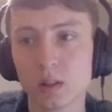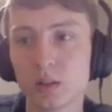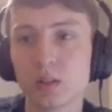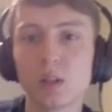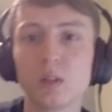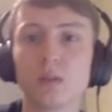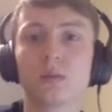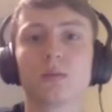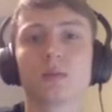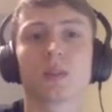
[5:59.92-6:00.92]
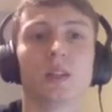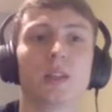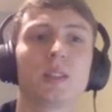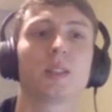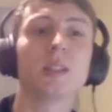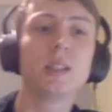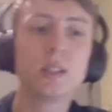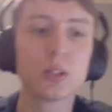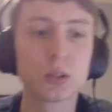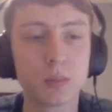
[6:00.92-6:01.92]
So this
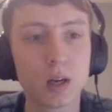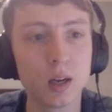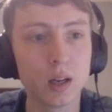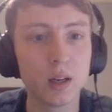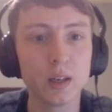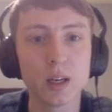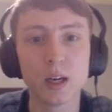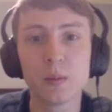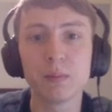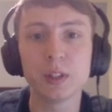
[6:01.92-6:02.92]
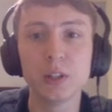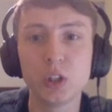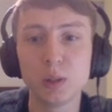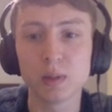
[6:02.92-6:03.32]
is my YouTube